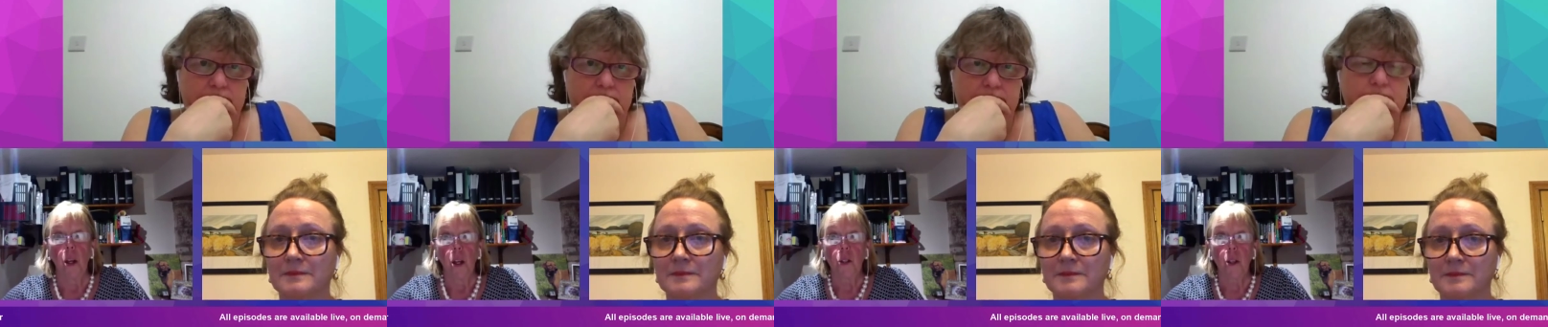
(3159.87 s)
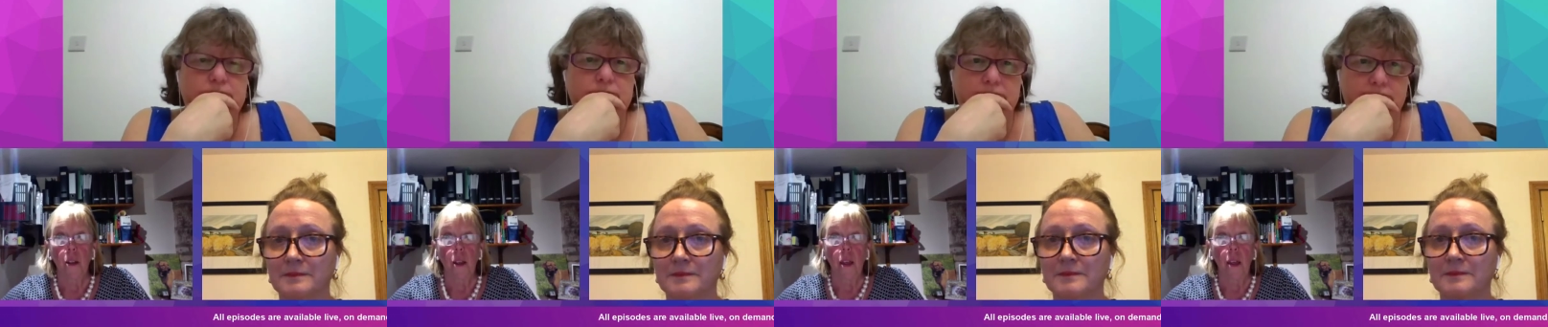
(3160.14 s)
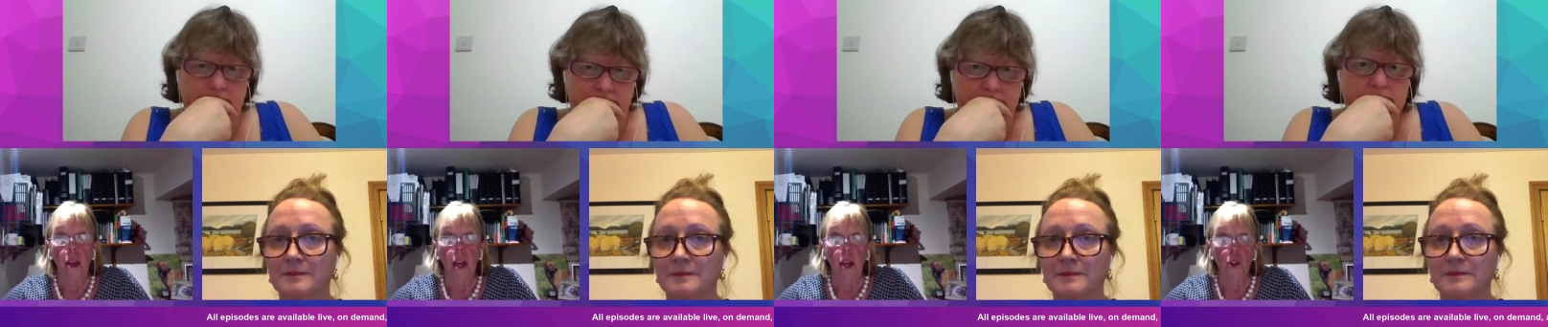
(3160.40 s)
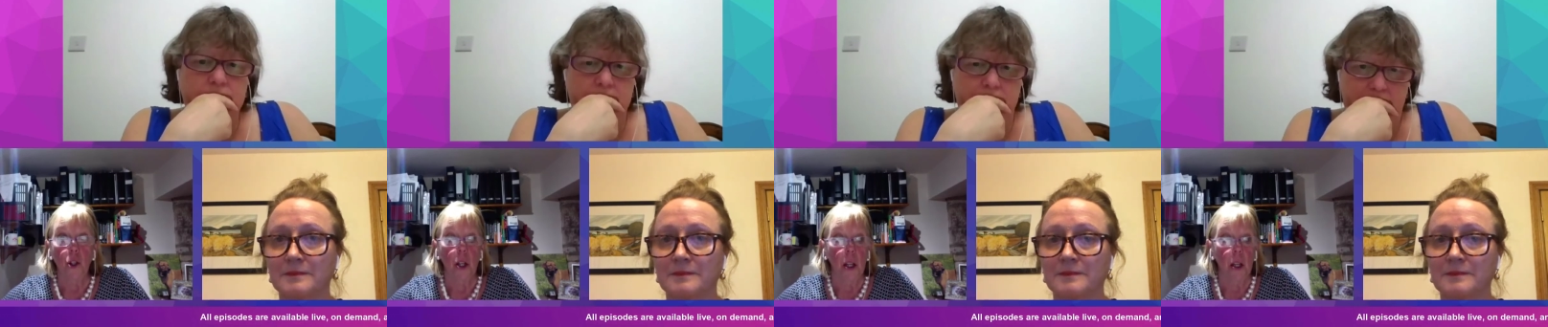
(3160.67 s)
Speaker 1: so that they
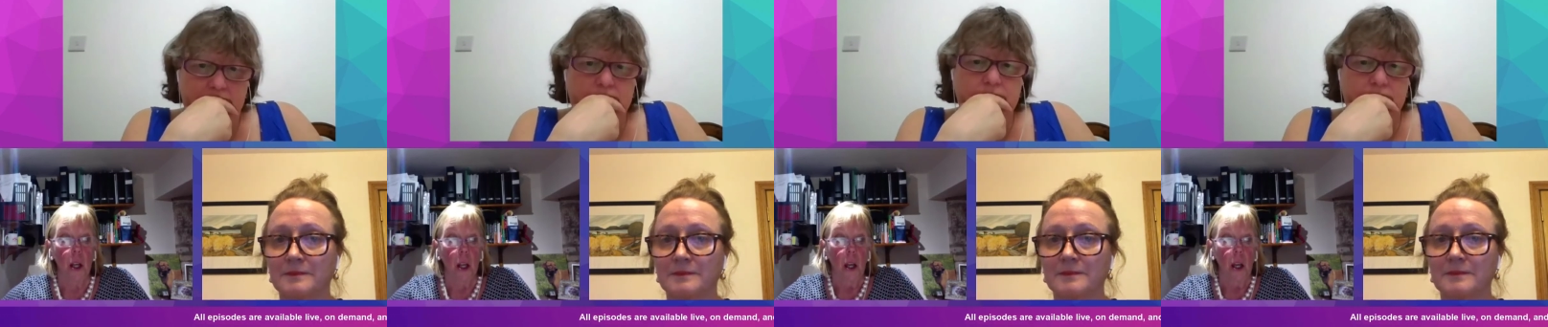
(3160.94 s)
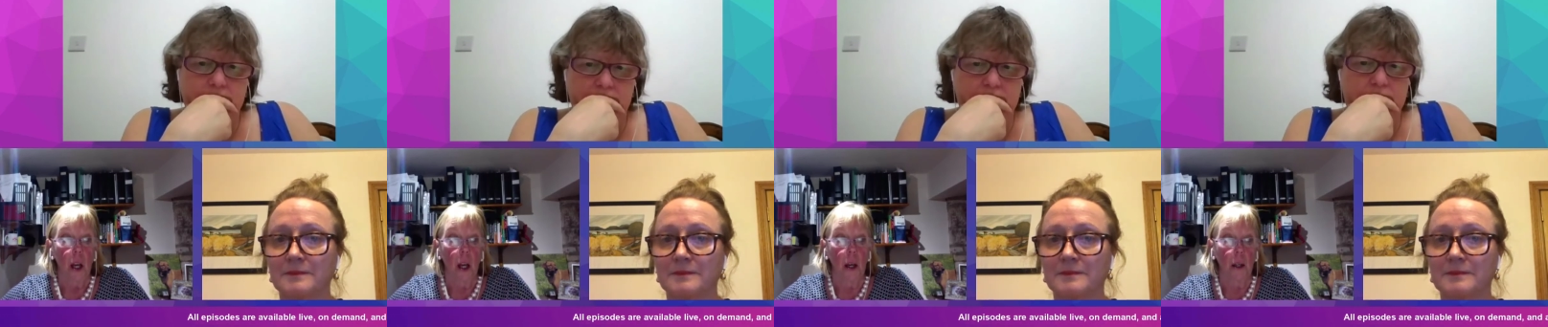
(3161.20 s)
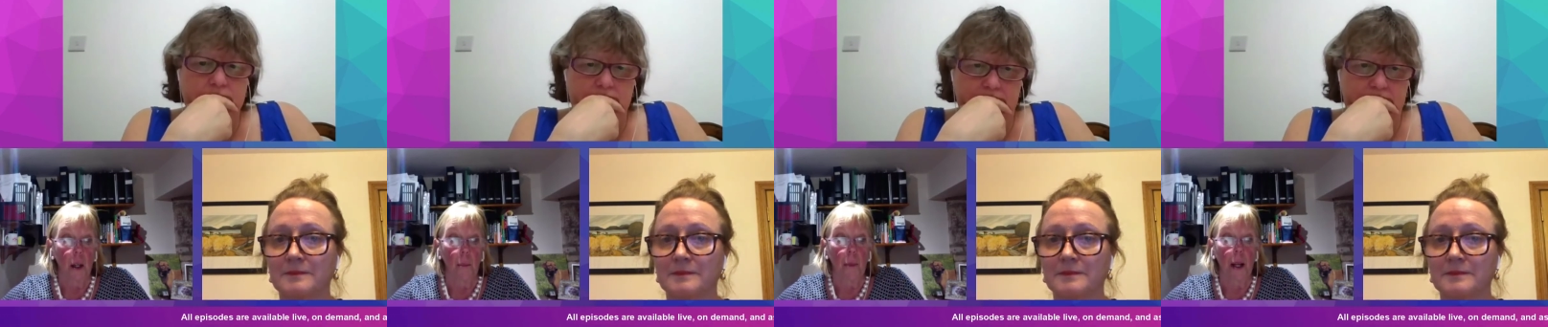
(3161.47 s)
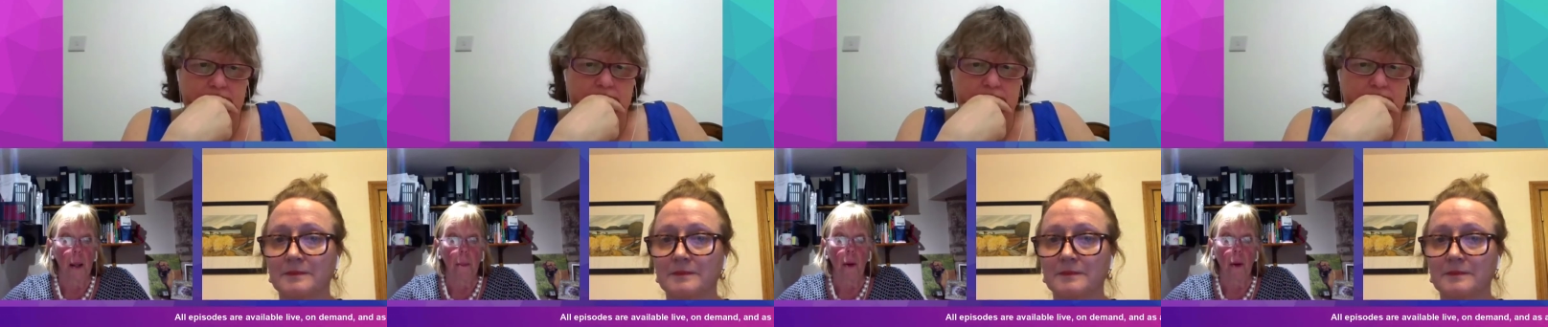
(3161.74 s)
actually
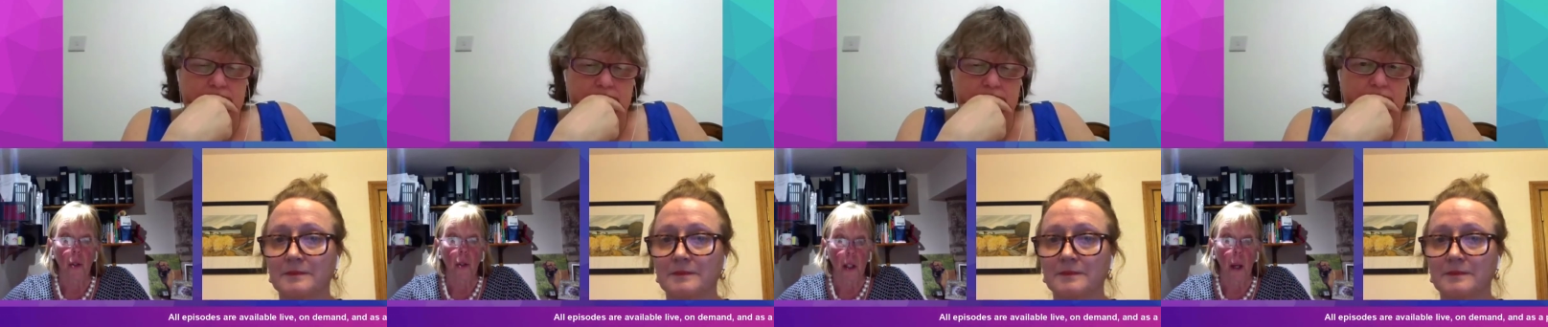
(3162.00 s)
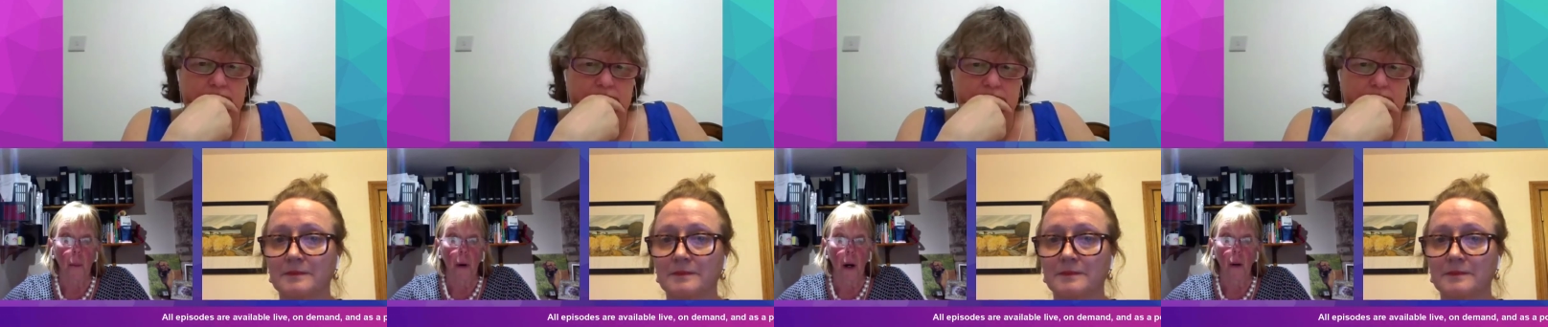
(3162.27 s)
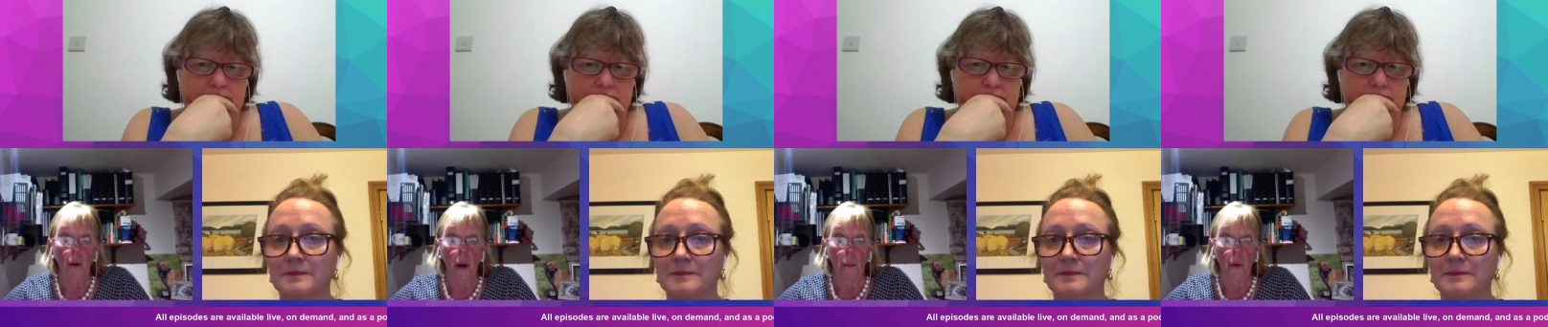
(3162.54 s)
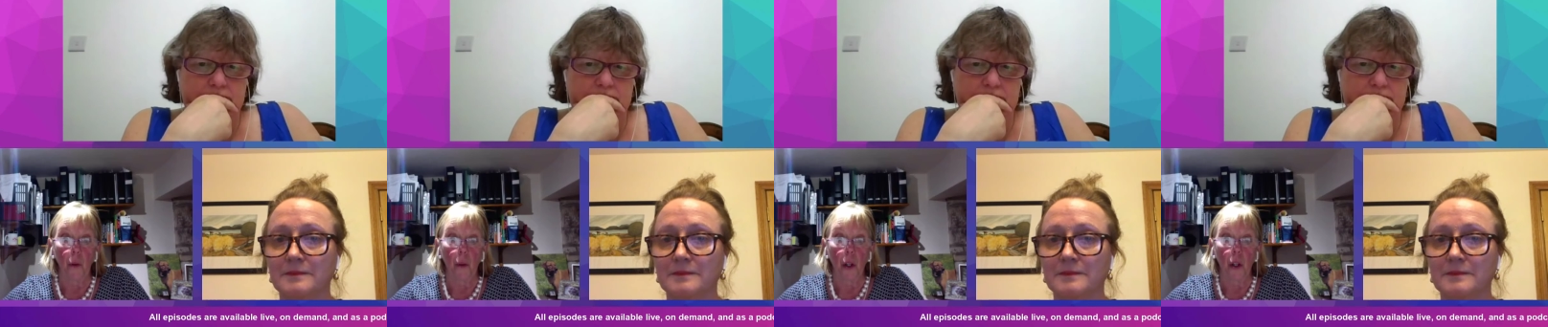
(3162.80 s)
complete most of their programme
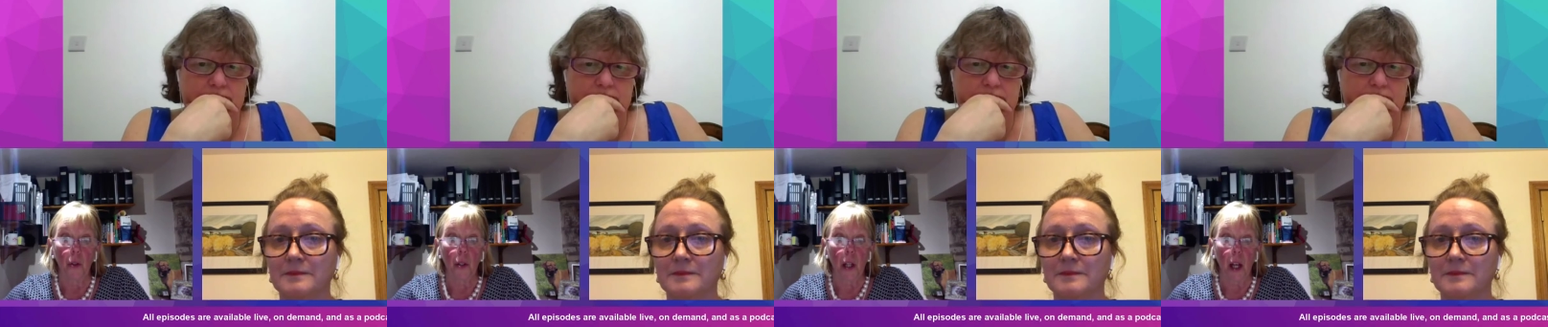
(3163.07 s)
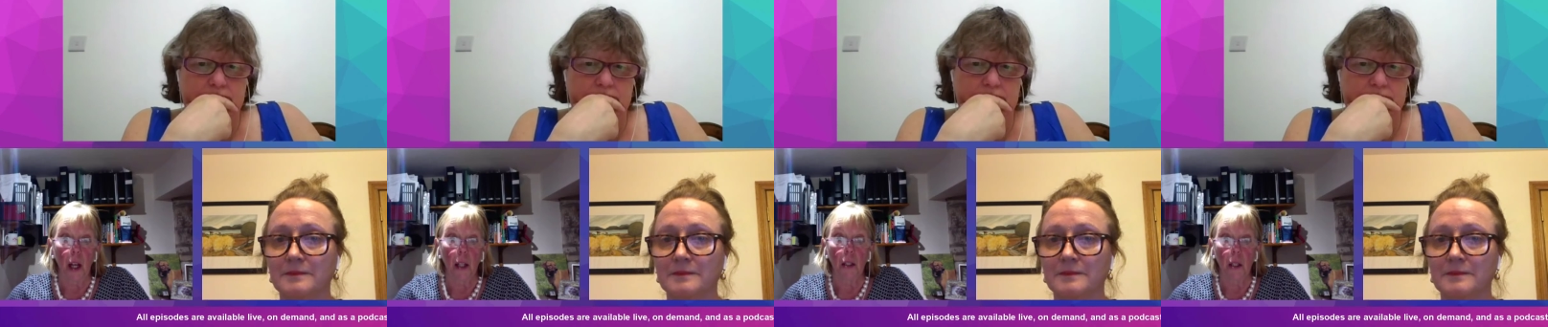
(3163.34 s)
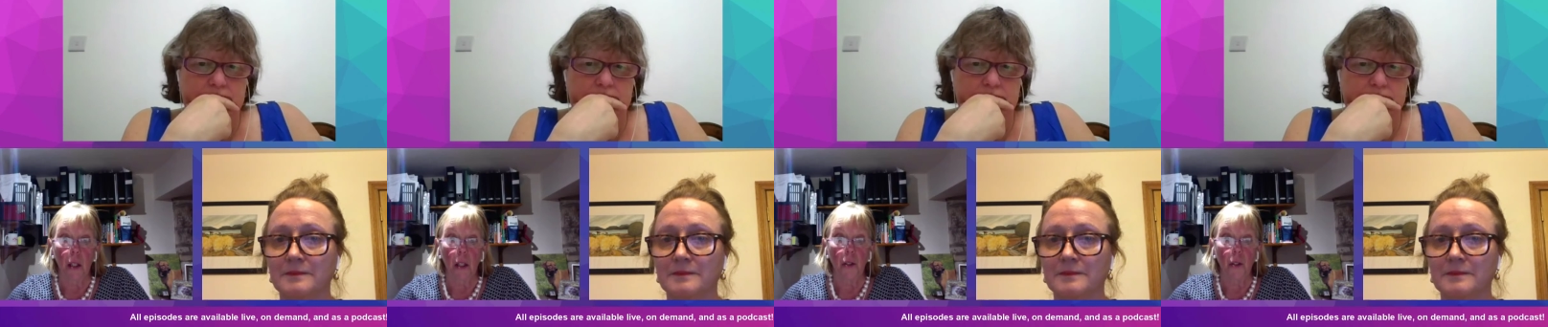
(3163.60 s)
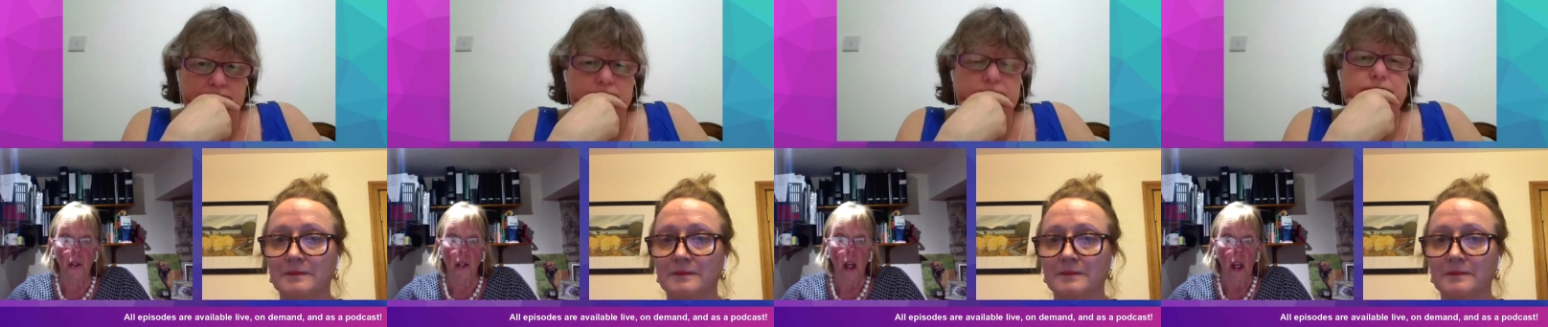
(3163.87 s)
on the new
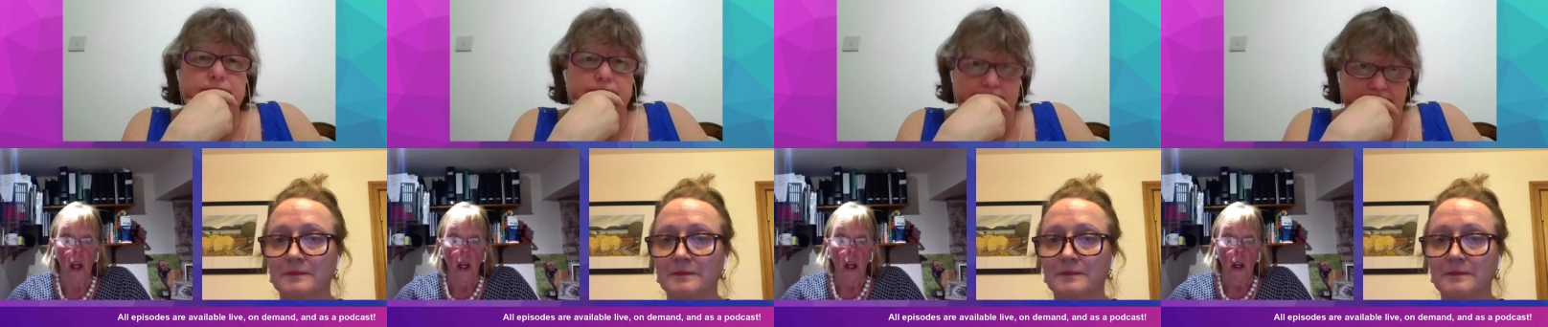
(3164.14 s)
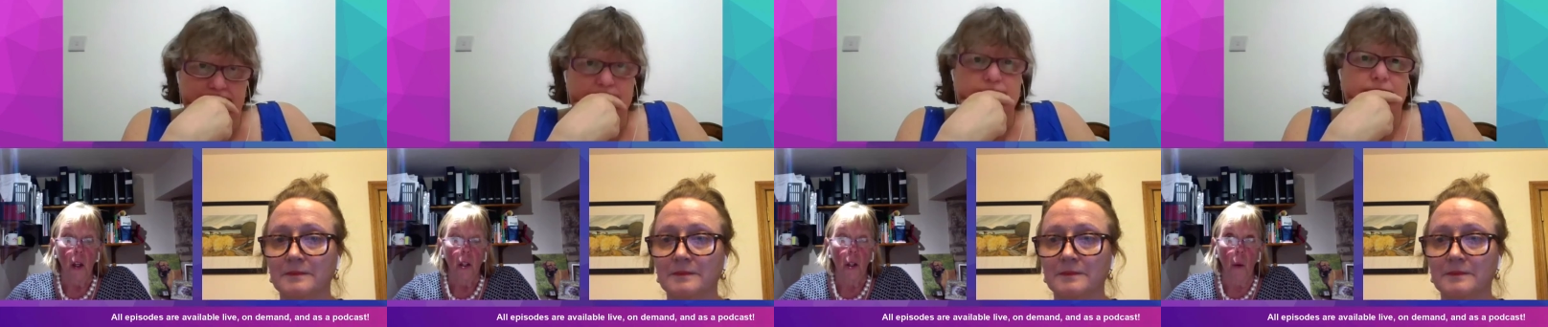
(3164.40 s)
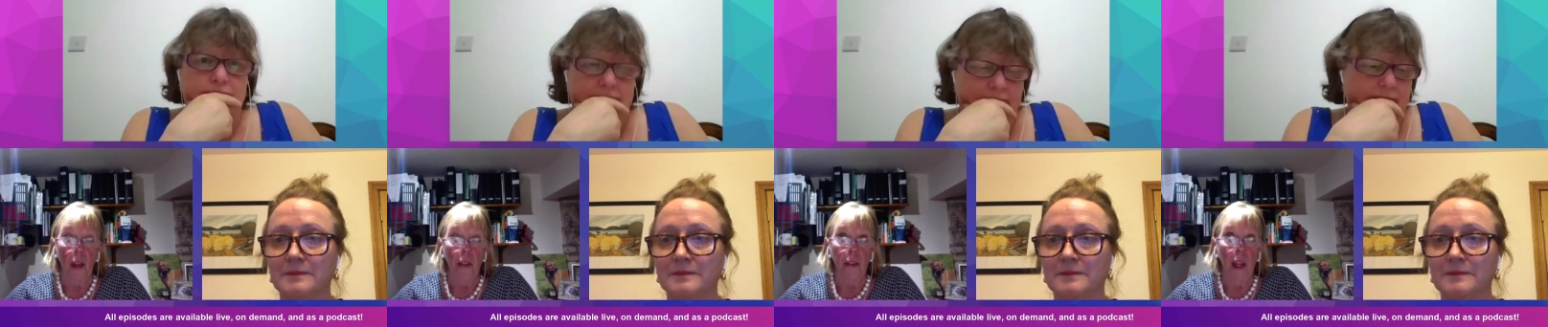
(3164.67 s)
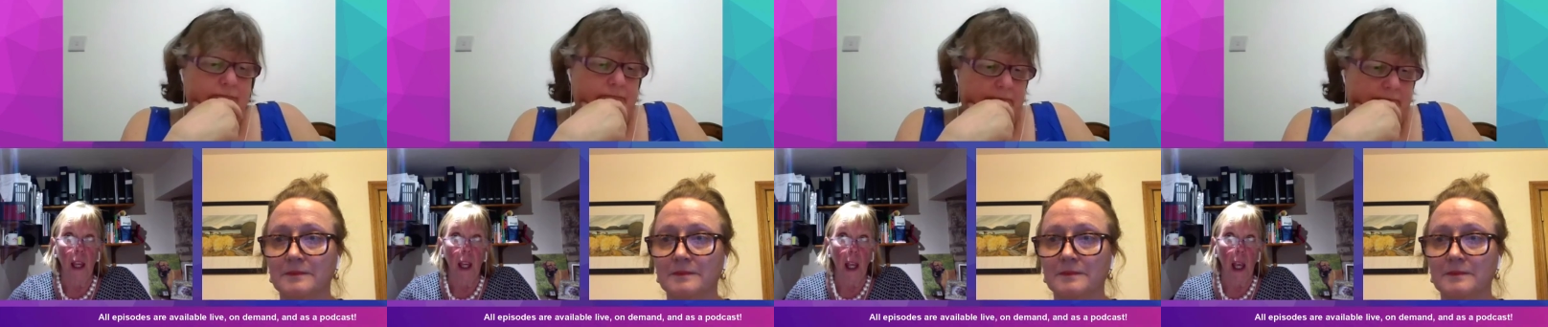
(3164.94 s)
standards. So I
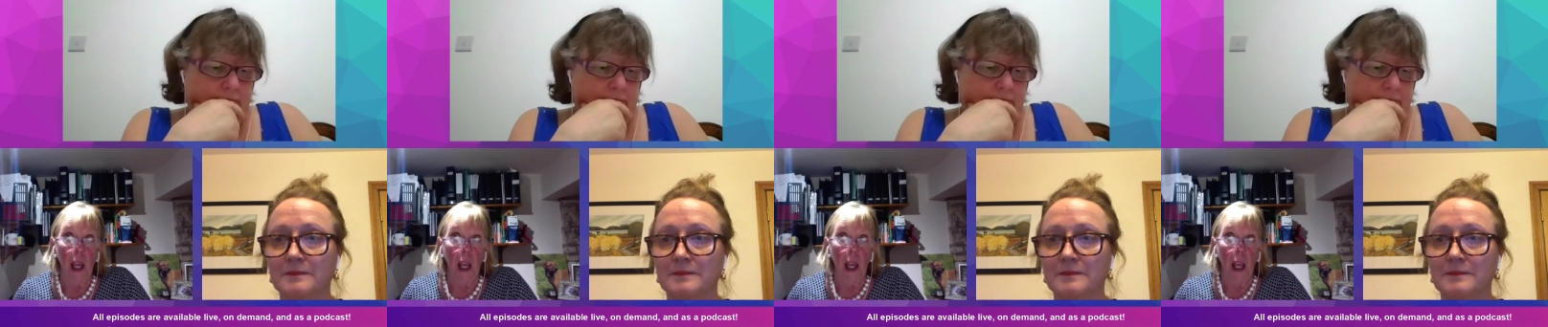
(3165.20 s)
think